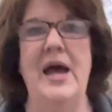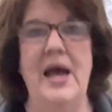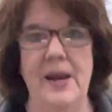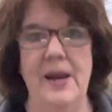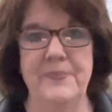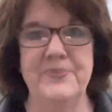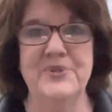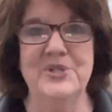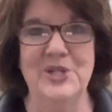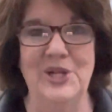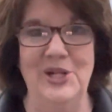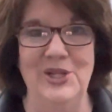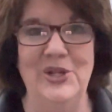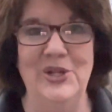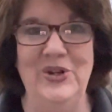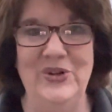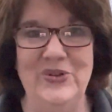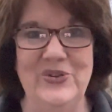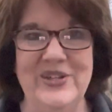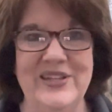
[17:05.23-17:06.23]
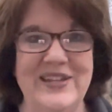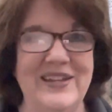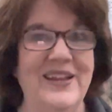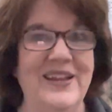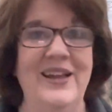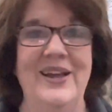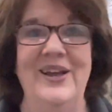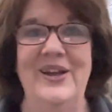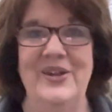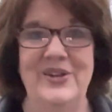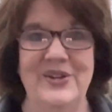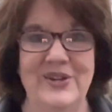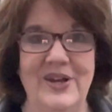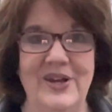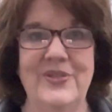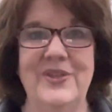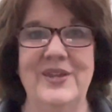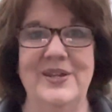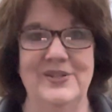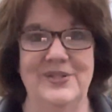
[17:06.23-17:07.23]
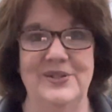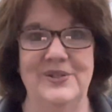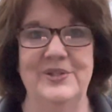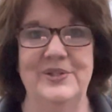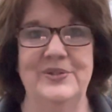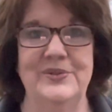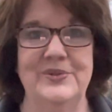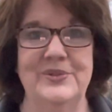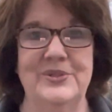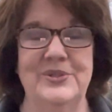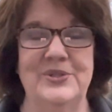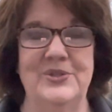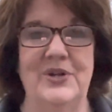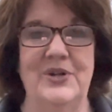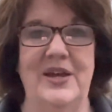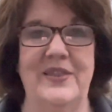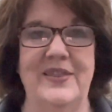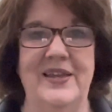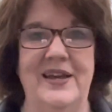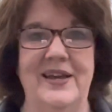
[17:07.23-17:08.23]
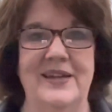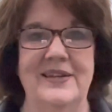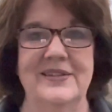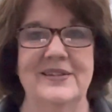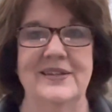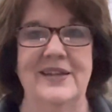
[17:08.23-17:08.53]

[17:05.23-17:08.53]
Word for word: absolutely nothing to lose to try that.